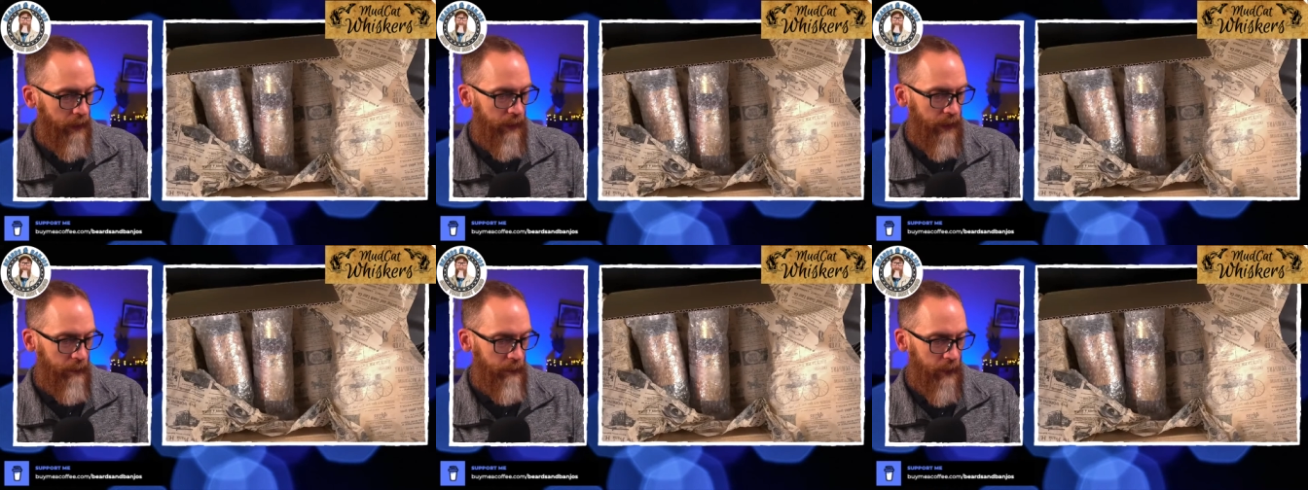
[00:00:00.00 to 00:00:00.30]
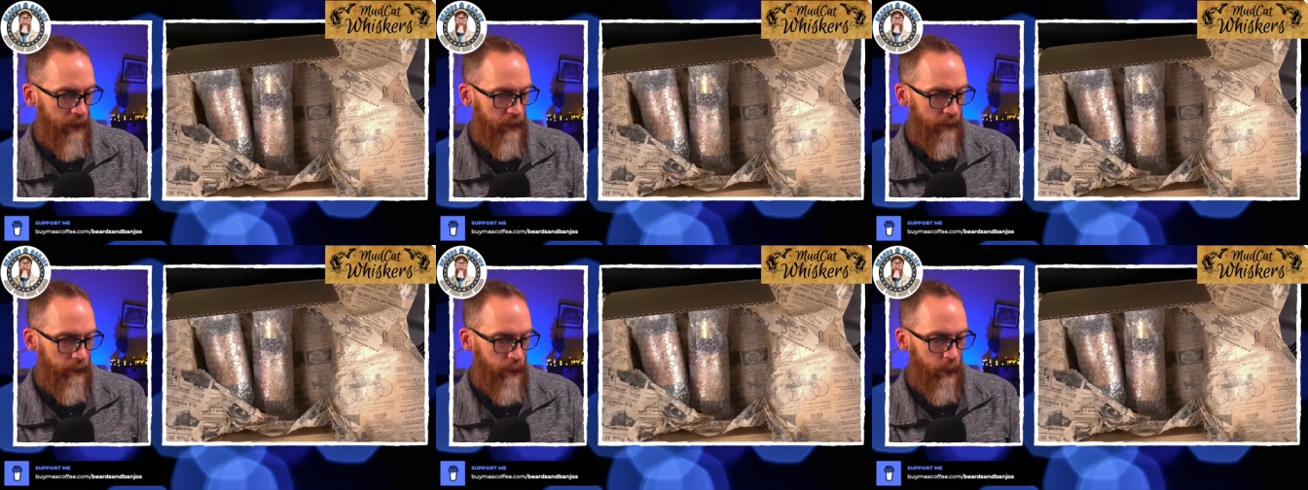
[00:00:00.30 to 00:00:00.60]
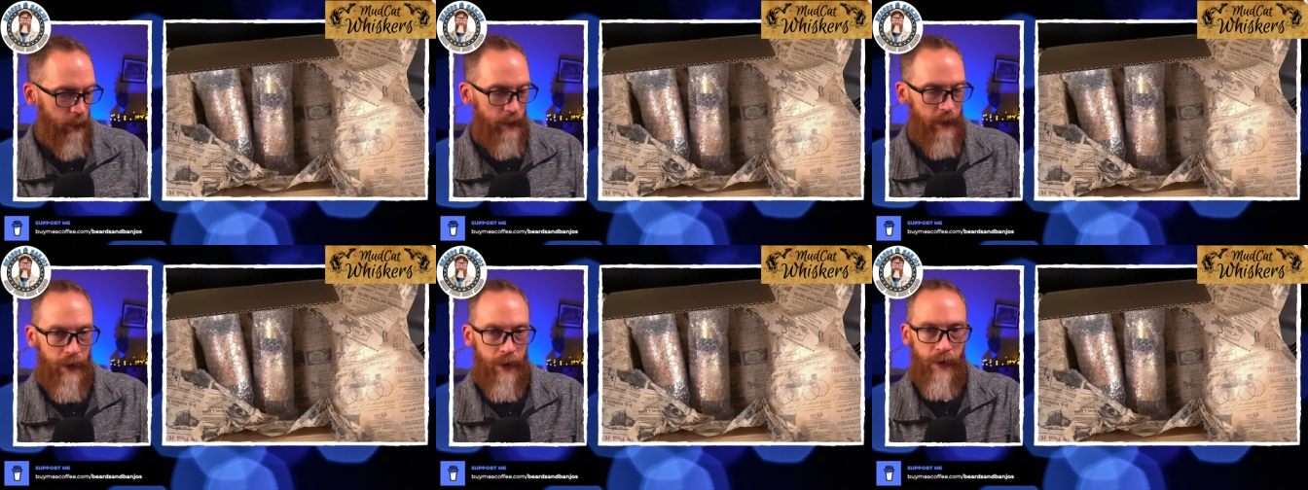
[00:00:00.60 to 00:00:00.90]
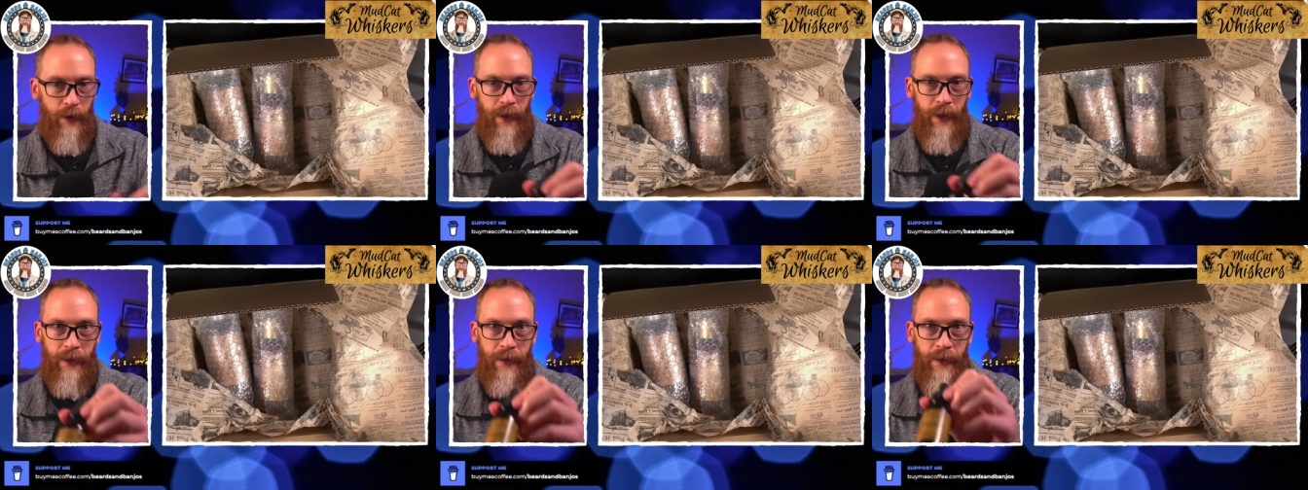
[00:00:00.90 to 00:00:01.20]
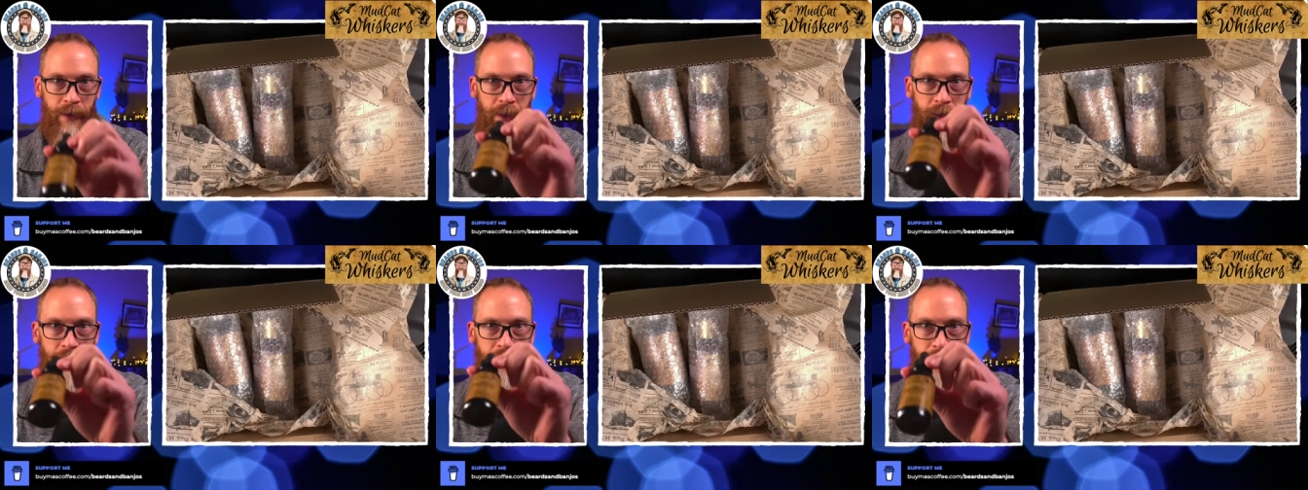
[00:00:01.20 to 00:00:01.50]
I'm looking forward to trying
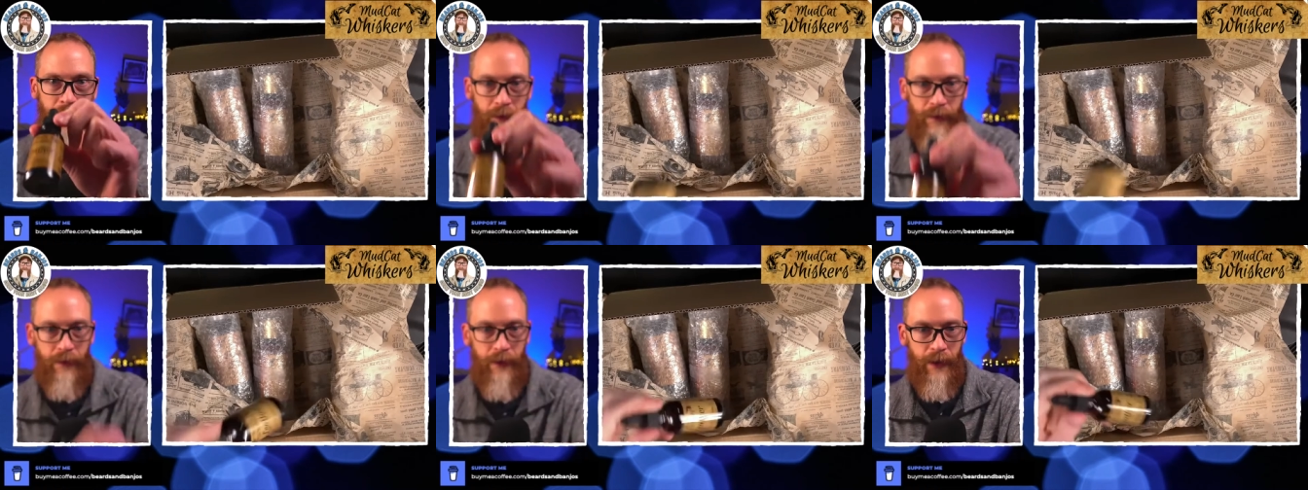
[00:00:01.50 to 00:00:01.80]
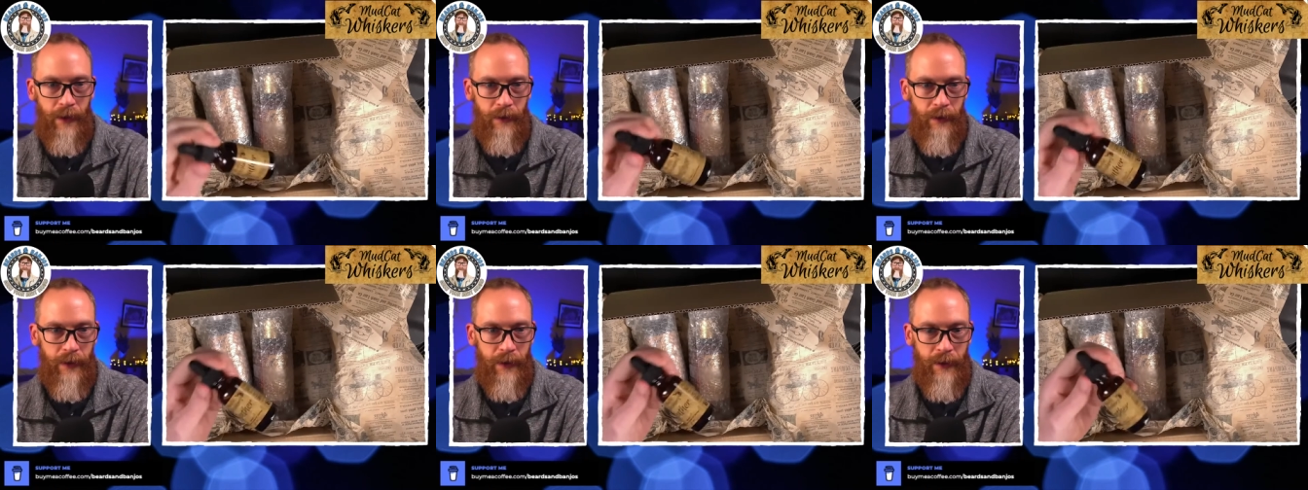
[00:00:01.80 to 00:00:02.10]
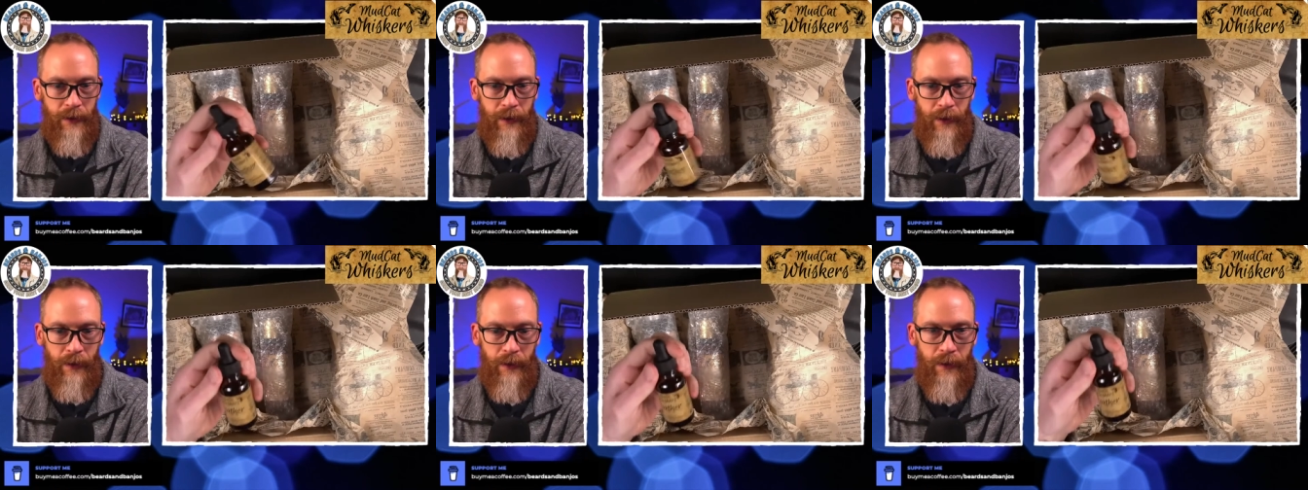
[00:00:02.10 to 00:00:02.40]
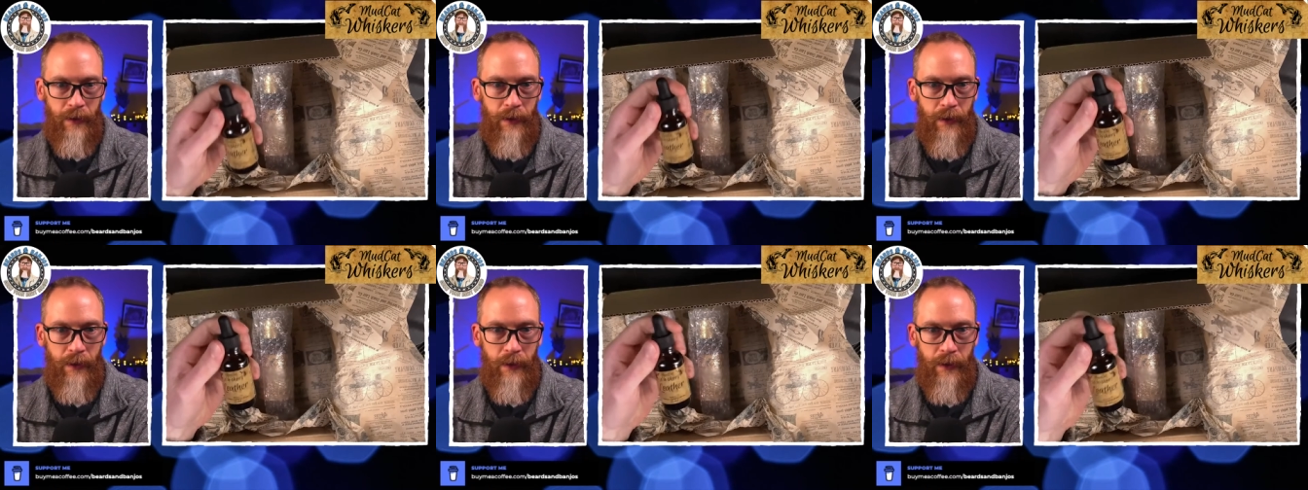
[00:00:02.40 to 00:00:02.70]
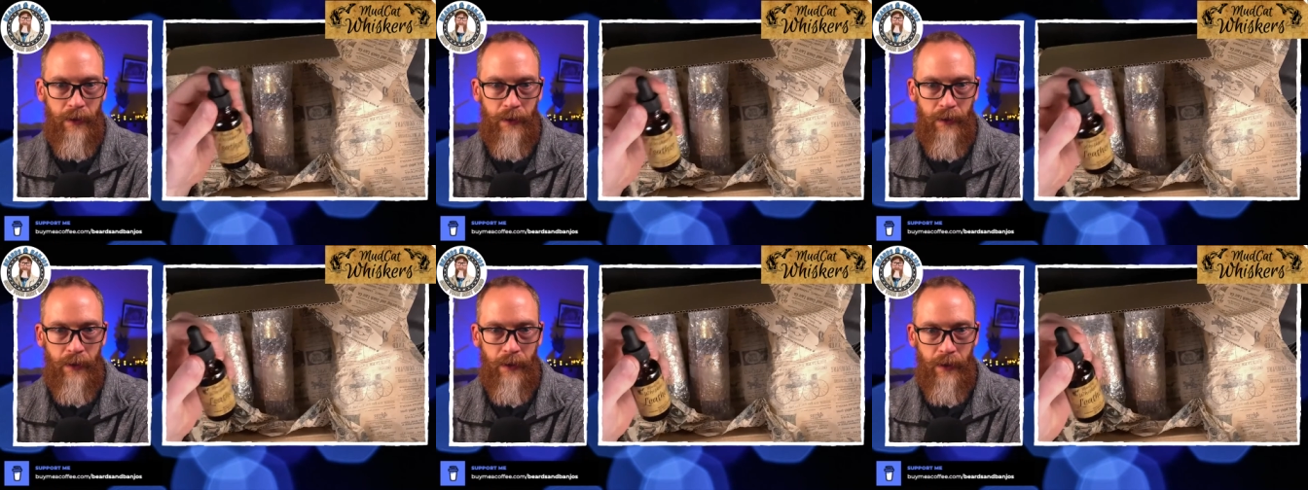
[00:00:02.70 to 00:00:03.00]
that out. And there is the
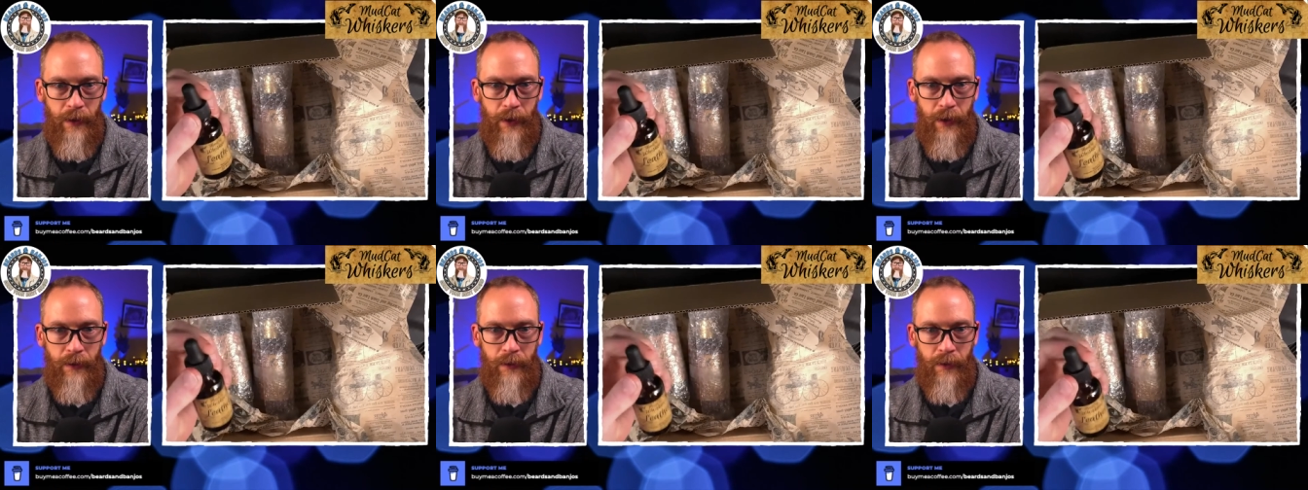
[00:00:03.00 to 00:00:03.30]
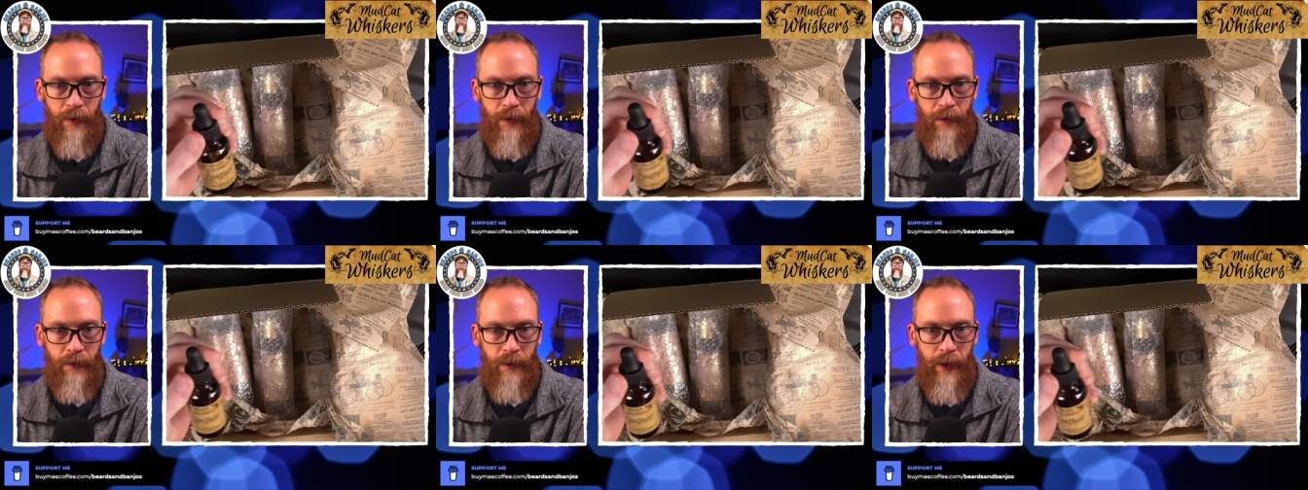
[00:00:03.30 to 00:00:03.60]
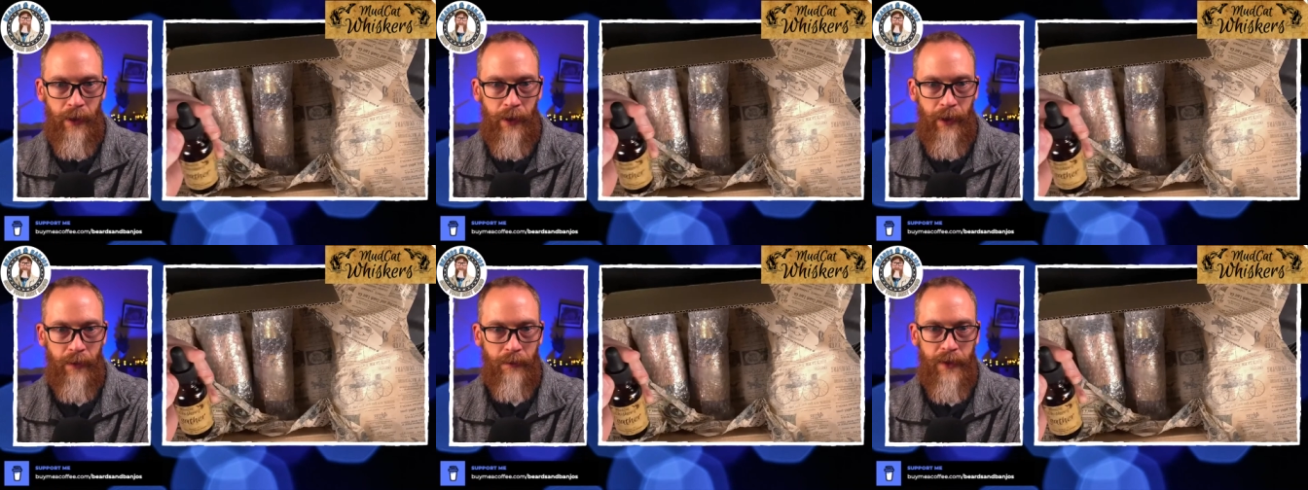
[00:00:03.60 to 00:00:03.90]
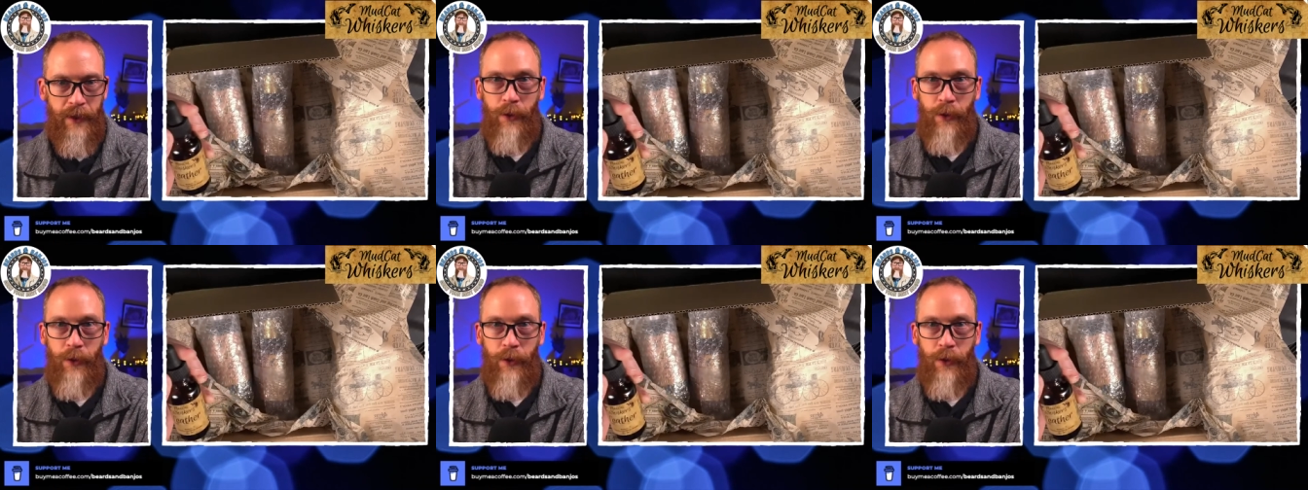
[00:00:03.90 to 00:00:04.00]
leather on that.